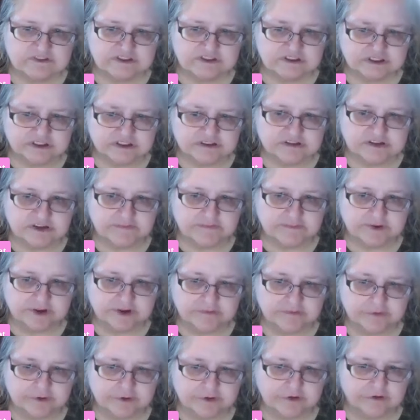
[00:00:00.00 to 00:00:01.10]
just something
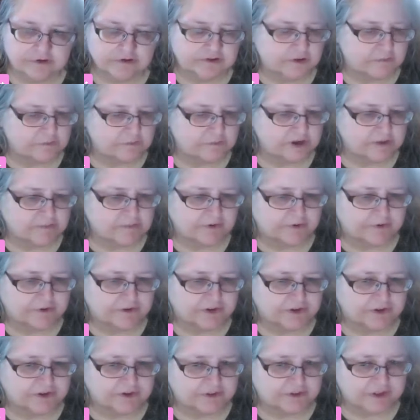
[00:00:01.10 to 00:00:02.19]
for some people
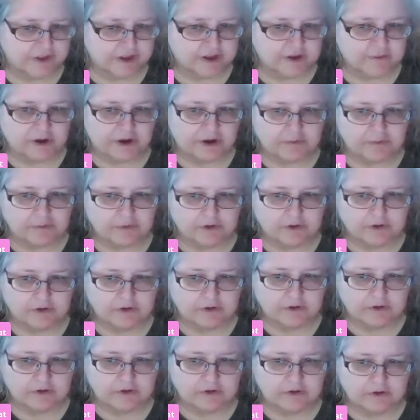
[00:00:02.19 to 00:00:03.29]
to think about.
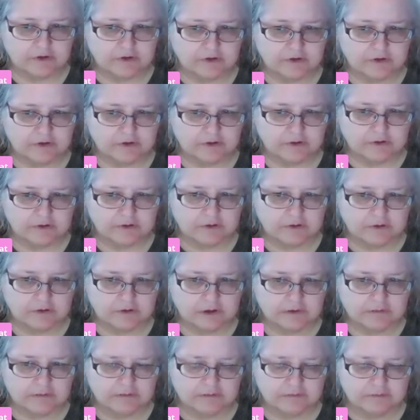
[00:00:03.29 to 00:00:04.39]
If